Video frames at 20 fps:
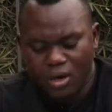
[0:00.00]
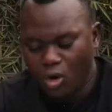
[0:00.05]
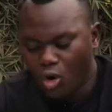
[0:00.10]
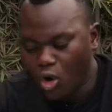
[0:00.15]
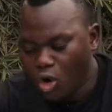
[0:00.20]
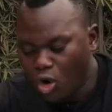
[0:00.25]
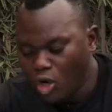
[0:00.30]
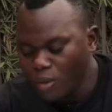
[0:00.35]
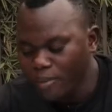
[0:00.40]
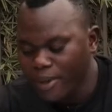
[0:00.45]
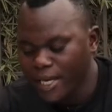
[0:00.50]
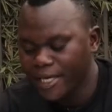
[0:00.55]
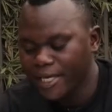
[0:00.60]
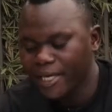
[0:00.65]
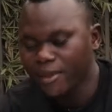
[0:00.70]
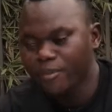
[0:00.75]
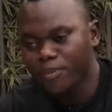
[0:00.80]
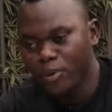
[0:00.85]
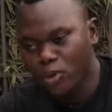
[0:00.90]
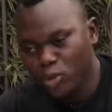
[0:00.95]
All my
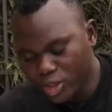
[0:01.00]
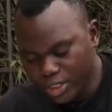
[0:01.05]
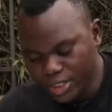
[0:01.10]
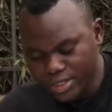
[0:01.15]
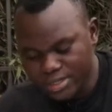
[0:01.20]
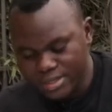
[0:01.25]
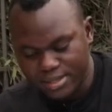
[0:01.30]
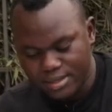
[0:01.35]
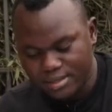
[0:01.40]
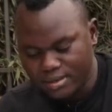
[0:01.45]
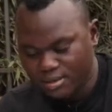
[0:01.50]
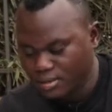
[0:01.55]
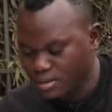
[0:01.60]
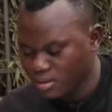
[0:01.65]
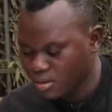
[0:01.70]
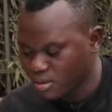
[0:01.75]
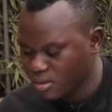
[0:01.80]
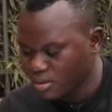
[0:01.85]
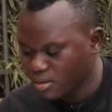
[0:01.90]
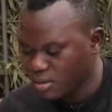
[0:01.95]
employees
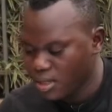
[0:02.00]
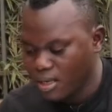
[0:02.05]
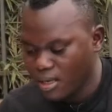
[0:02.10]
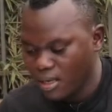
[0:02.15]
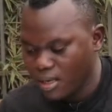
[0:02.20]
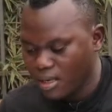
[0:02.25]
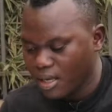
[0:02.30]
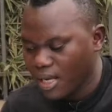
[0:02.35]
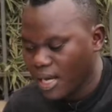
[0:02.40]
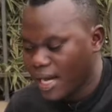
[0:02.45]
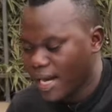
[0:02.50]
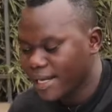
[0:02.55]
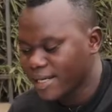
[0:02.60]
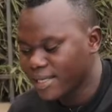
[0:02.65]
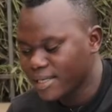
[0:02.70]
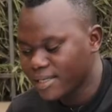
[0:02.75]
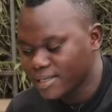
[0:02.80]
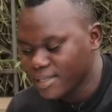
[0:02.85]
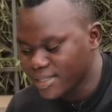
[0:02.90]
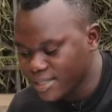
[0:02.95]
are
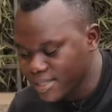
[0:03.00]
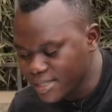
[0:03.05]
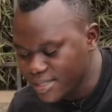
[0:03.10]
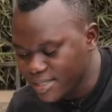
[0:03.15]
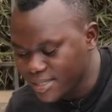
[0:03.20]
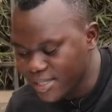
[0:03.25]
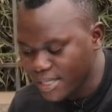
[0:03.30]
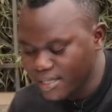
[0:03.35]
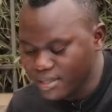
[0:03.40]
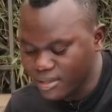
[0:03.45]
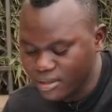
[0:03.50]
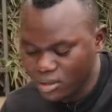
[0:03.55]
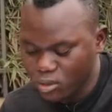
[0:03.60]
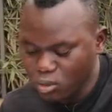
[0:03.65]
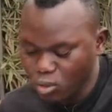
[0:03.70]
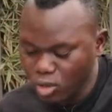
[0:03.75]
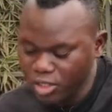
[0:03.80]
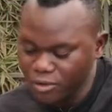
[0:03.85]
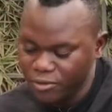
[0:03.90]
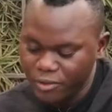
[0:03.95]
registered,
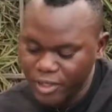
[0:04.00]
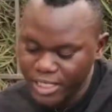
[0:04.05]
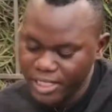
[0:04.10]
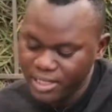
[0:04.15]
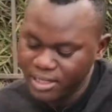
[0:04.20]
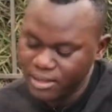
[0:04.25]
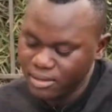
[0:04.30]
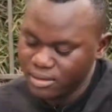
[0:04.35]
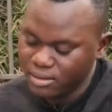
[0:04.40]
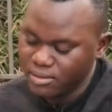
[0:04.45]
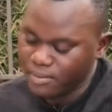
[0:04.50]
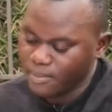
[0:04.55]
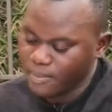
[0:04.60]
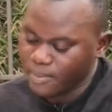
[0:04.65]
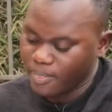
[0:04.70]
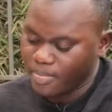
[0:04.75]
qualified,